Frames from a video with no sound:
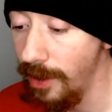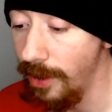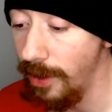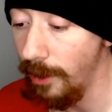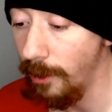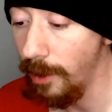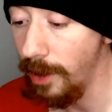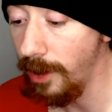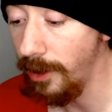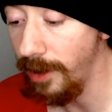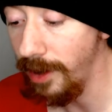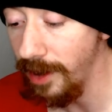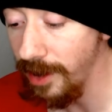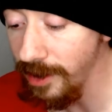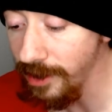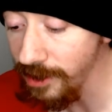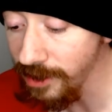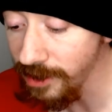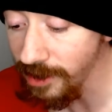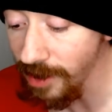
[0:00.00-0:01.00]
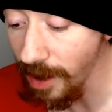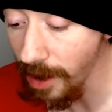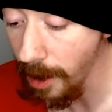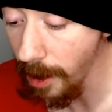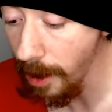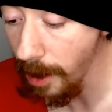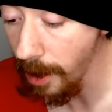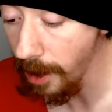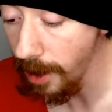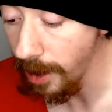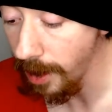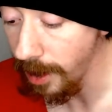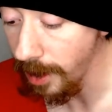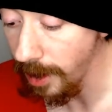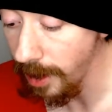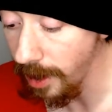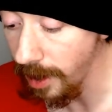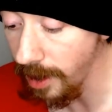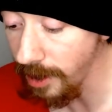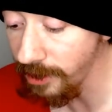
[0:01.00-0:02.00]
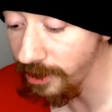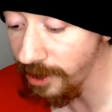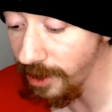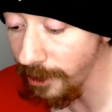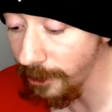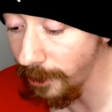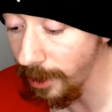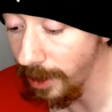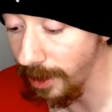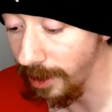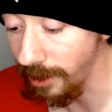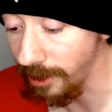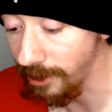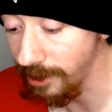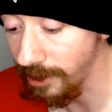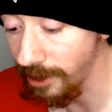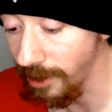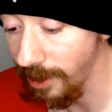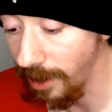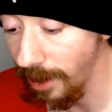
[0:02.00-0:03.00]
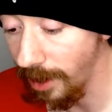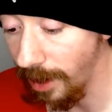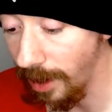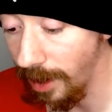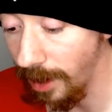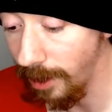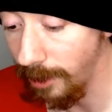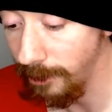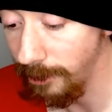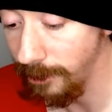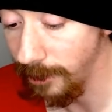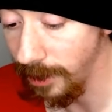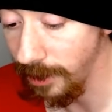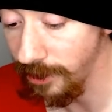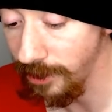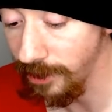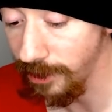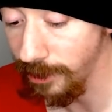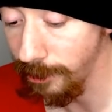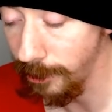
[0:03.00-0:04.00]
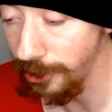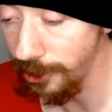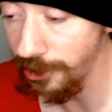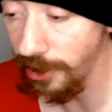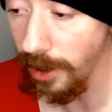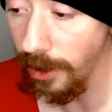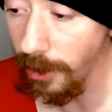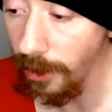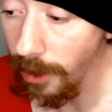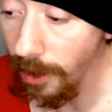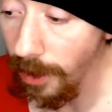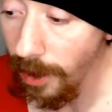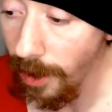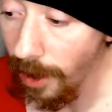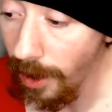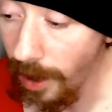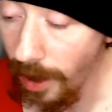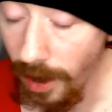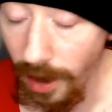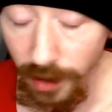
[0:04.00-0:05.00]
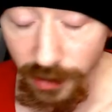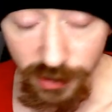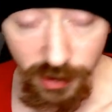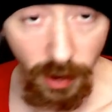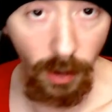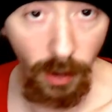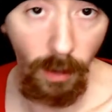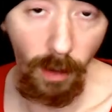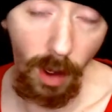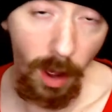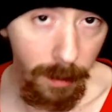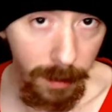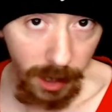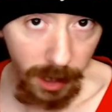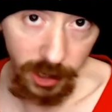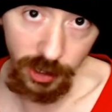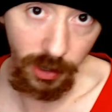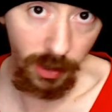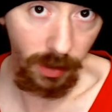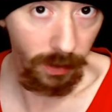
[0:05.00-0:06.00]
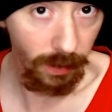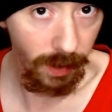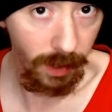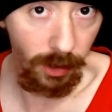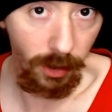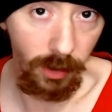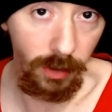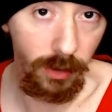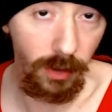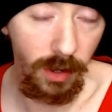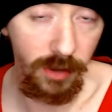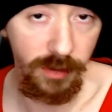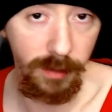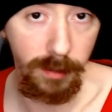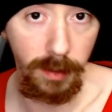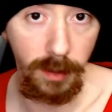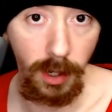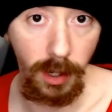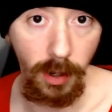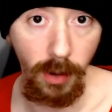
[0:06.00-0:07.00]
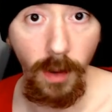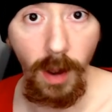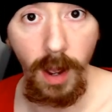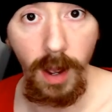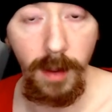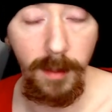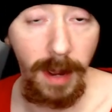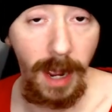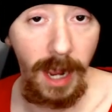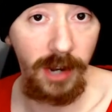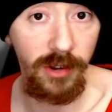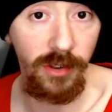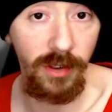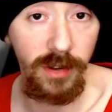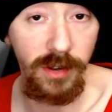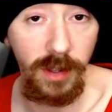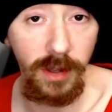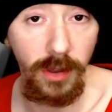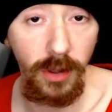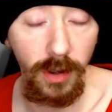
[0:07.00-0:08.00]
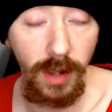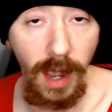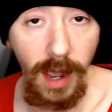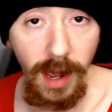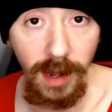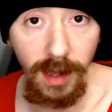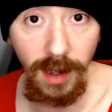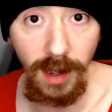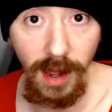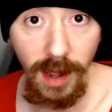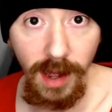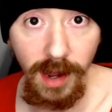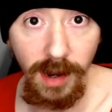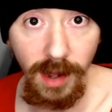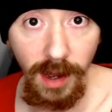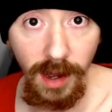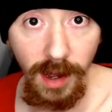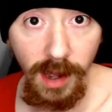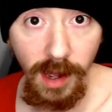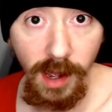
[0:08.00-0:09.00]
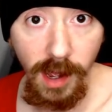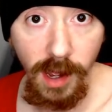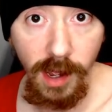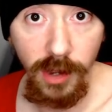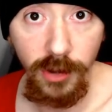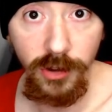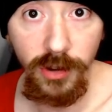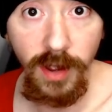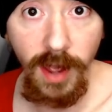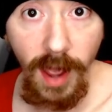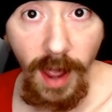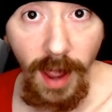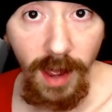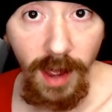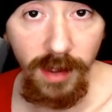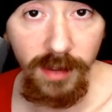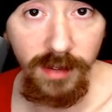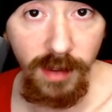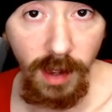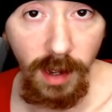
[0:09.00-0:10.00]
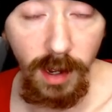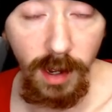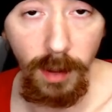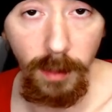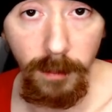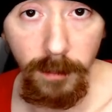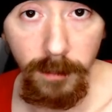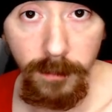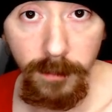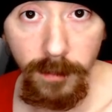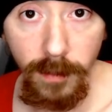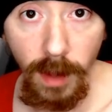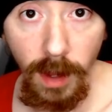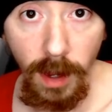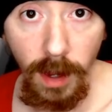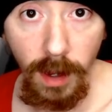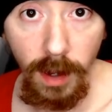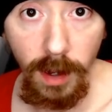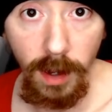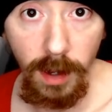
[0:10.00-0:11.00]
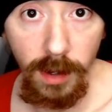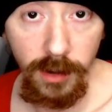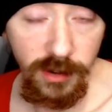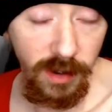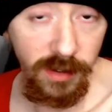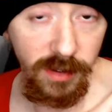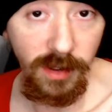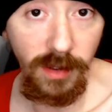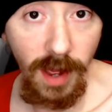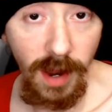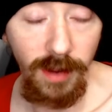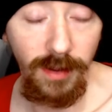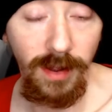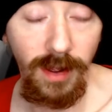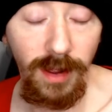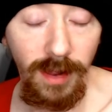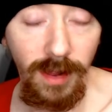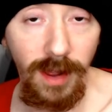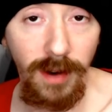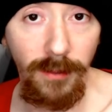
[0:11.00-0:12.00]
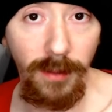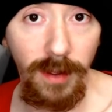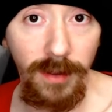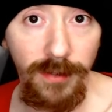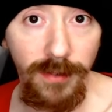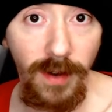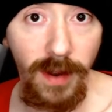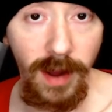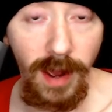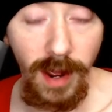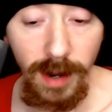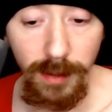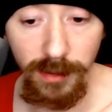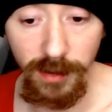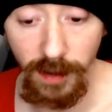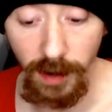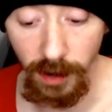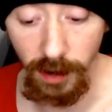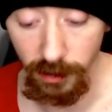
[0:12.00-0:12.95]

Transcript: The winner is Instant Wings. Um, it's Michelle, uh, so I'll make sure to link her closet below. Um, I actually did look at it, and uh, she has um, she has a lot of a lot of really fun items in there.